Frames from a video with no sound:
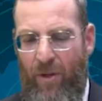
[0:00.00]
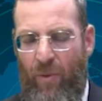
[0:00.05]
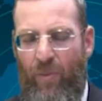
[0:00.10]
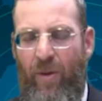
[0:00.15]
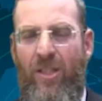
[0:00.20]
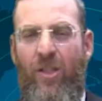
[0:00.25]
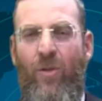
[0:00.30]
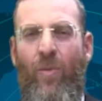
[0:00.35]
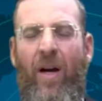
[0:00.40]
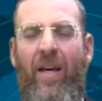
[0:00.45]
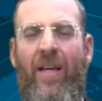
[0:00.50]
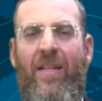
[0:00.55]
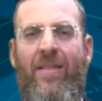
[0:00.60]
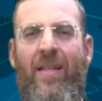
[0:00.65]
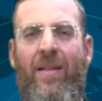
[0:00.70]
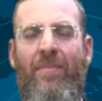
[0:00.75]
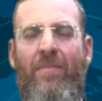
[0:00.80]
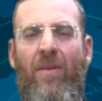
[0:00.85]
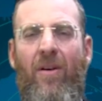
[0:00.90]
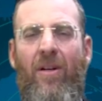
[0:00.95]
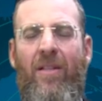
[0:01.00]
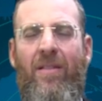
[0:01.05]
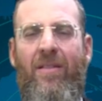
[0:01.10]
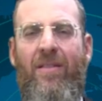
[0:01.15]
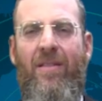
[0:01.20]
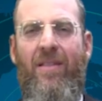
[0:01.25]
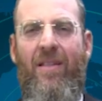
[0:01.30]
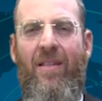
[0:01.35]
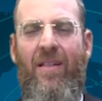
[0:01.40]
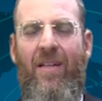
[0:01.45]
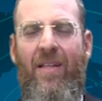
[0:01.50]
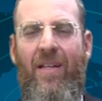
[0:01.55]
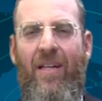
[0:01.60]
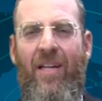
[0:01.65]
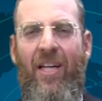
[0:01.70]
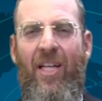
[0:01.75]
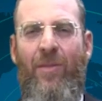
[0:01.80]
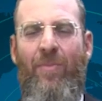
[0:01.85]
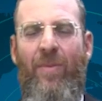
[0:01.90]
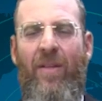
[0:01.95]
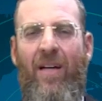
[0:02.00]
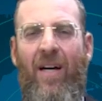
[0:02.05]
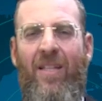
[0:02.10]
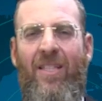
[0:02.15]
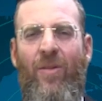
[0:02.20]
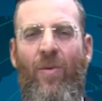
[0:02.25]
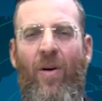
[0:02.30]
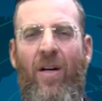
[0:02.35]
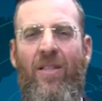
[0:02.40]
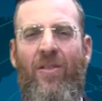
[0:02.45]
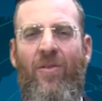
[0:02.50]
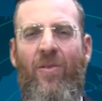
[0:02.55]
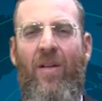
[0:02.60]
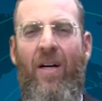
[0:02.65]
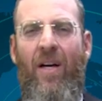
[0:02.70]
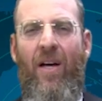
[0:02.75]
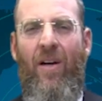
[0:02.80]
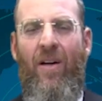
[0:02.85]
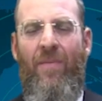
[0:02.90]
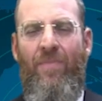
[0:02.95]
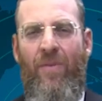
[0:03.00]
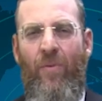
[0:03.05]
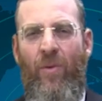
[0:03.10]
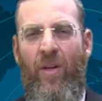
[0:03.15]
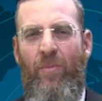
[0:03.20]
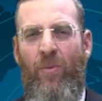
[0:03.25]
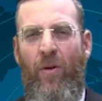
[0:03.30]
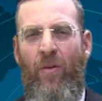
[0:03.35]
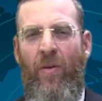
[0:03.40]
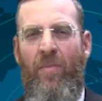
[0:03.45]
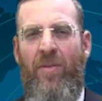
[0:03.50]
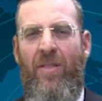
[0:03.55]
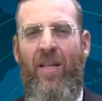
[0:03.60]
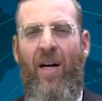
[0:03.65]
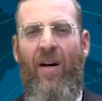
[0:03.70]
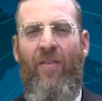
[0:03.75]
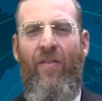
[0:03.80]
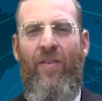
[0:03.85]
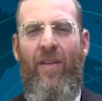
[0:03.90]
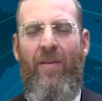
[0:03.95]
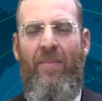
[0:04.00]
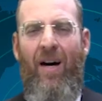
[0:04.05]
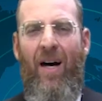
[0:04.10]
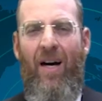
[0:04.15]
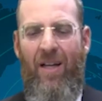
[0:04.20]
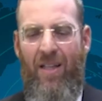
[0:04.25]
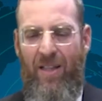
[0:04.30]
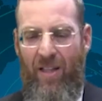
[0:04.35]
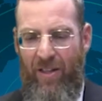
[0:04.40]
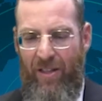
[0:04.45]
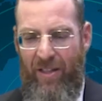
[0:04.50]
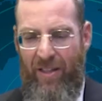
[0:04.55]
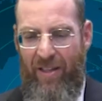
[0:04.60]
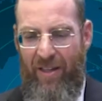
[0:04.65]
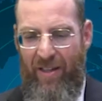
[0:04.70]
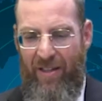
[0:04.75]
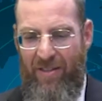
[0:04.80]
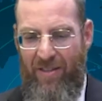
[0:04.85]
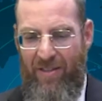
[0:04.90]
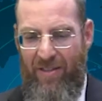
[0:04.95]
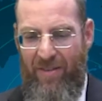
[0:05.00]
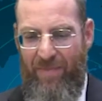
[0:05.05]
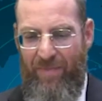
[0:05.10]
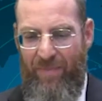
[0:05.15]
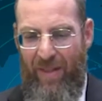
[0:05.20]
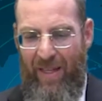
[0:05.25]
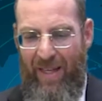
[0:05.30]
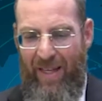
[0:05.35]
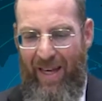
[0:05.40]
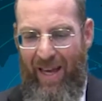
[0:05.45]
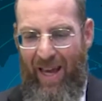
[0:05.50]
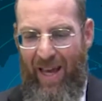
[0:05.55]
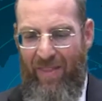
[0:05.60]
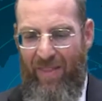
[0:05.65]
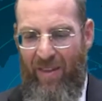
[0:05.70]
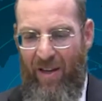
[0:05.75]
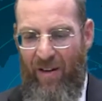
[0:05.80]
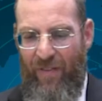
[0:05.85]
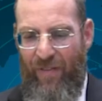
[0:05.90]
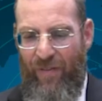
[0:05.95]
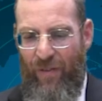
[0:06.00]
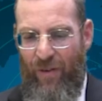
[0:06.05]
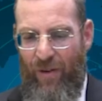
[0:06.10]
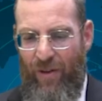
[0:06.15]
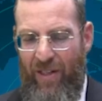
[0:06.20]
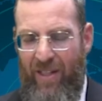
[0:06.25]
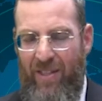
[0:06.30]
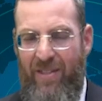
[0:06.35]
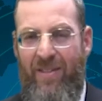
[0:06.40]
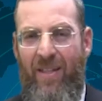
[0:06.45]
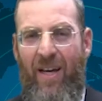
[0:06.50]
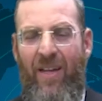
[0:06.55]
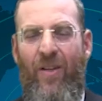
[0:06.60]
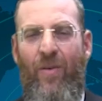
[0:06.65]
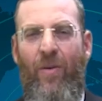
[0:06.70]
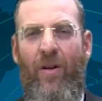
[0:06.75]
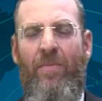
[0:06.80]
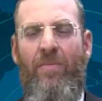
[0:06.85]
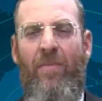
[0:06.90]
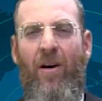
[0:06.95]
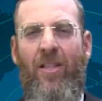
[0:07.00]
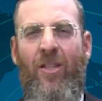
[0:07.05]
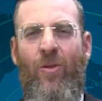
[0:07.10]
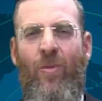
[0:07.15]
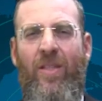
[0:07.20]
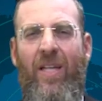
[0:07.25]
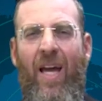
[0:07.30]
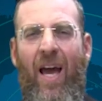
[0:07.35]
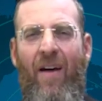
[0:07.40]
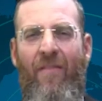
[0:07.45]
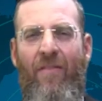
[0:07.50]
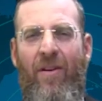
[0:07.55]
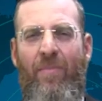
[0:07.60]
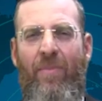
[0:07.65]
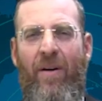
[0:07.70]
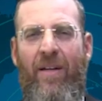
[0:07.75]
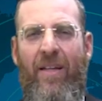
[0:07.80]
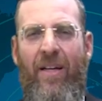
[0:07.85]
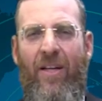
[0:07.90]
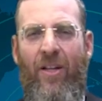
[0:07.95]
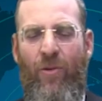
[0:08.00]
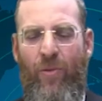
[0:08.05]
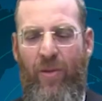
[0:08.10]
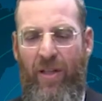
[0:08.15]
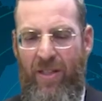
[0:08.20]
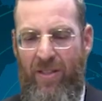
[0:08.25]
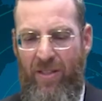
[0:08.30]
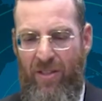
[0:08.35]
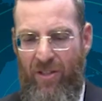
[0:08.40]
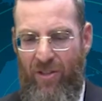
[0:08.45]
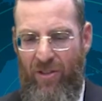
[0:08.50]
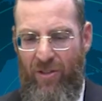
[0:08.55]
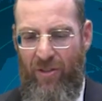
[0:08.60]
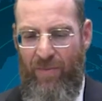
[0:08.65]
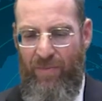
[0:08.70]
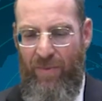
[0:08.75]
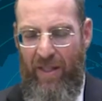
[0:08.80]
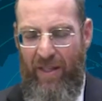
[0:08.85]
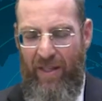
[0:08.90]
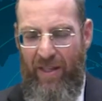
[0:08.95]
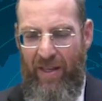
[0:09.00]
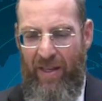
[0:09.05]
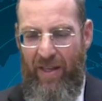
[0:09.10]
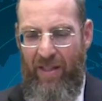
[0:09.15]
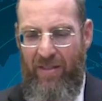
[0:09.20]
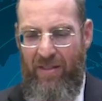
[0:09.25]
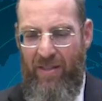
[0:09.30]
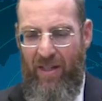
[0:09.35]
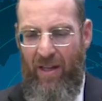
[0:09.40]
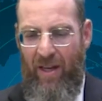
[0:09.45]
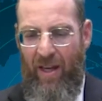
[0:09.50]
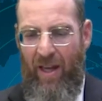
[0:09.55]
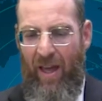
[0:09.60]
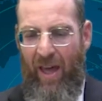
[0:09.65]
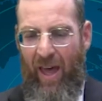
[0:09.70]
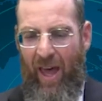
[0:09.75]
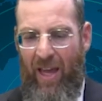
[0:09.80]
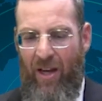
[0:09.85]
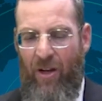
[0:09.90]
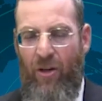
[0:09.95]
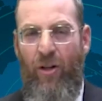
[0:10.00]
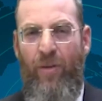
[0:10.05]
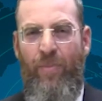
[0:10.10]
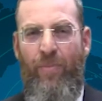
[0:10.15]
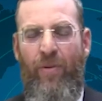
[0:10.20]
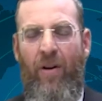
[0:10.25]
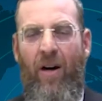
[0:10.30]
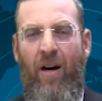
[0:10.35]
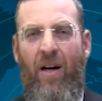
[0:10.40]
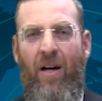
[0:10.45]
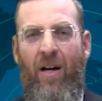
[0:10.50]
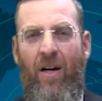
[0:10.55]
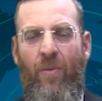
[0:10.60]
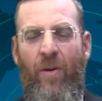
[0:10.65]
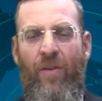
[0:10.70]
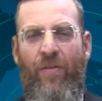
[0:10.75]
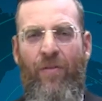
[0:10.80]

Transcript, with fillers: The reason why he said moitzi is because he wanted to remove himself from the machloikis, and therefore he said the word moitzi, which everybody agrees to, is a good bracha